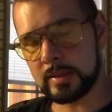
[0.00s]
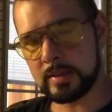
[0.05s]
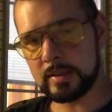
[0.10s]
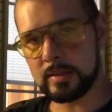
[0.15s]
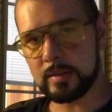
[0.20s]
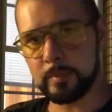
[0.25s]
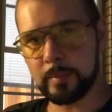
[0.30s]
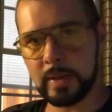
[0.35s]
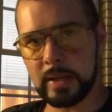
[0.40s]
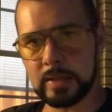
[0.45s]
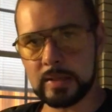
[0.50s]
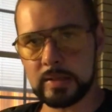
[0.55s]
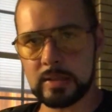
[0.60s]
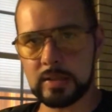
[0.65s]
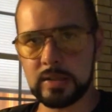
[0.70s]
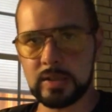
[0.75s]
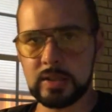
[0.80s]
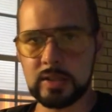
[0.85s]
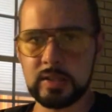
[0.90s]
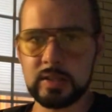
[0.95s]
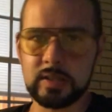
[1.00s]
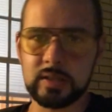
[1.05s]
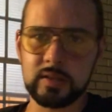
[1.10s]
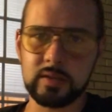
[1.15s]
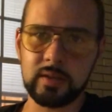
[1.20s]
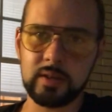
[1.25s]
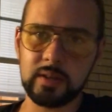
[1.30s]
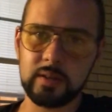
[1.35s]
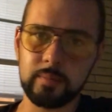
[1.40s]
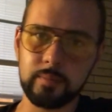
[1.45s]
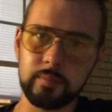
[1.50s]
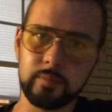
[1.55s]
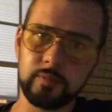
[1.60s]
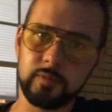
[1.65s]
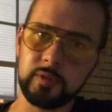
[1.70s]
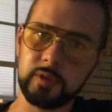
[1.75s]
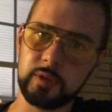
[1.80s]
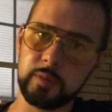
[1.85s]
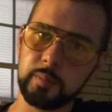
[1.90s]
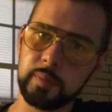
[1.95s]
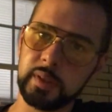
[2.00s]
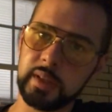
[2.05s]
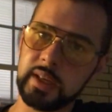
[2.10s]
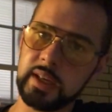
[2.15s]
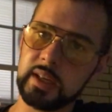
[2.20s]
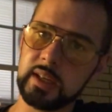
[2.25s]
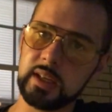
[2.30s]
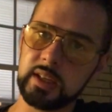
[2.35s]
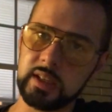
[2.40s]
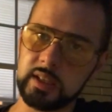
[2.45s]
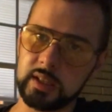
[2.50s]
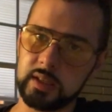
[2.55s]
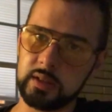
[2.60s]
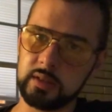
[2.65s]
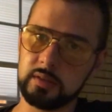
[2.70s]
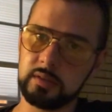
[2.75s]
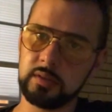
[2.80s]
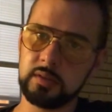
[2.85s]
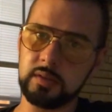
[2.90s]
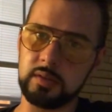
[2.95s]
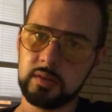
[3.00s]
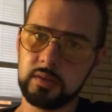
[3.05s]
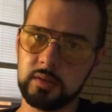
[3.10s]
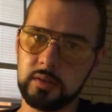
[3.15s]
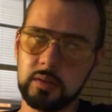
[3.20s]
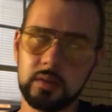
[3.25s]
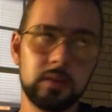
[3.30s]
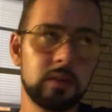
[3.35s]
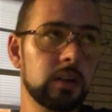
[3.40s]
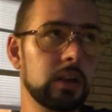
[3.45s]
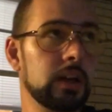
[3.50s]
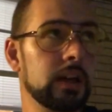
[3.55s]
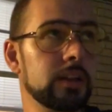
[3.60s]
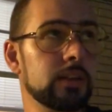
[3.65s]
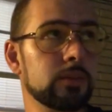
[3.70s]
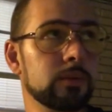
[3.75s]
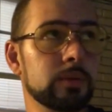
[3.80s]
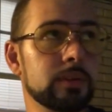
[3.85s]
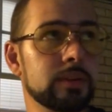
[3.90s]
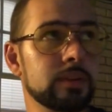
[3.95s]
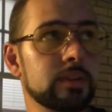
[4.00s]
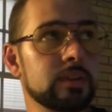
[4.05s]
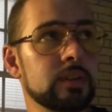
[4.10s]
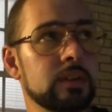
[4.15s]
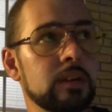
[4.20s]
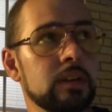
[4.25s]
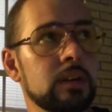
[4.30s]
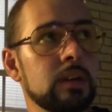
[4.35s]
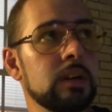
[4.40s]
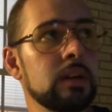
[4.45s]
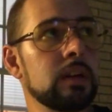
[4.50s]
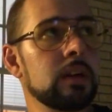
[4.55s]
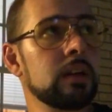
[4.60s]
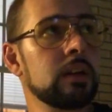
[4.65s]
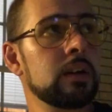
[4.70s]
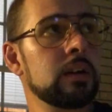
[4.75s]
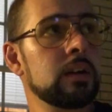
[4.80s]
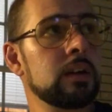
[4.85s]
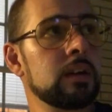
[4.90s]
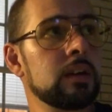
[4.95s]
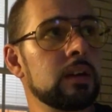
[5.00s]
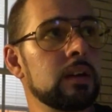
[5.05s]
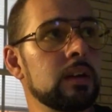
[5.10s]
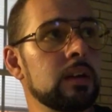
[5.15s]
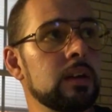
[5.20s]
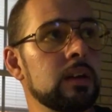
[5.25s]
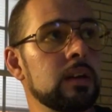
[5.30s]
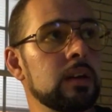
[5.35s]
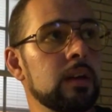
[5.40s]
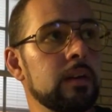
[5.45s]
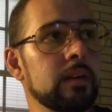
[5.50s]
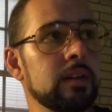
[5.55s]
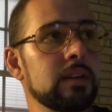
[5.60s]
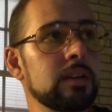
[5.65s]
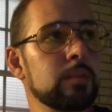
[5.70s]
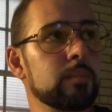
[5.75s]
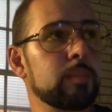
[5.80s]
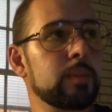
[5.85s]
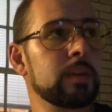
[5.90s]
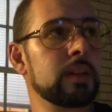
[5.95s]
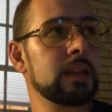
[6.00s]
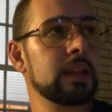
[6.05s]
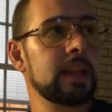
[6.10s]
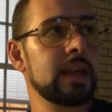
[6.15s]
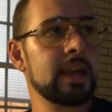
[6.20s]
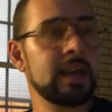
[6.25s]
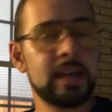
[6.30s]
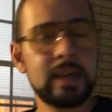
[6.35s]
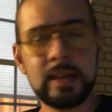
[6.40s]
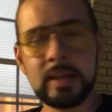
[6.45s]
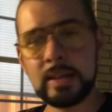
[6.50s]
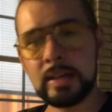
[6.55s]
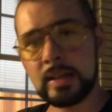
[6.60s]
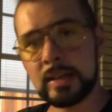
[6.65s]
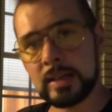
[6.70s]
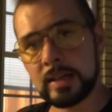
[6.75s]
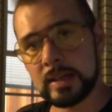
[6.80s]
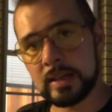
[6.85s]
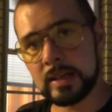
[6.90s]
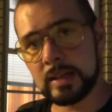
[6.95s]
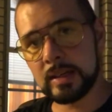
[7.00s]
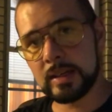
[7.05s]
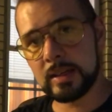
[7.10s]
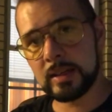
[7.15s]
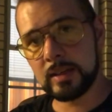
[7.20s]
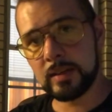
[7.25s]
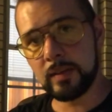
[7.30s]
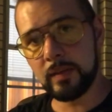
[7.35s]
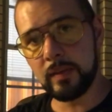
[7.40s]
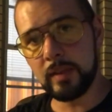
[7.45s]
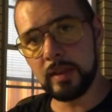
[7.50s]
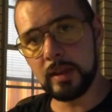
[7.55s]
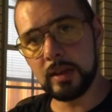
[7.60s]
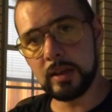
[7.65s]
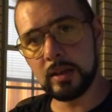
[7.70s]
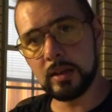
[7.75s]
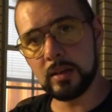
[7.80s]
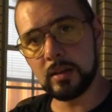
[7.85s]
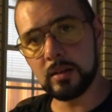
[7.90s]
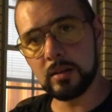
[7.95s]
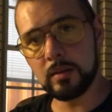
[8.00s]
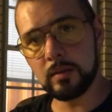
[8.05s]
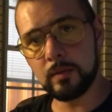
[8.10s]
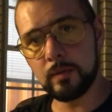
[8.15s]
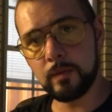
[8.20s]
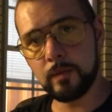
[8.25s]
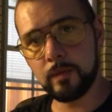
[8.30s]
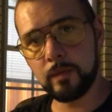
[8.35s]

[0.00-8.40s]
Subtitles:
system past the Genesis, so I didn't really play any of the other ones. I did play the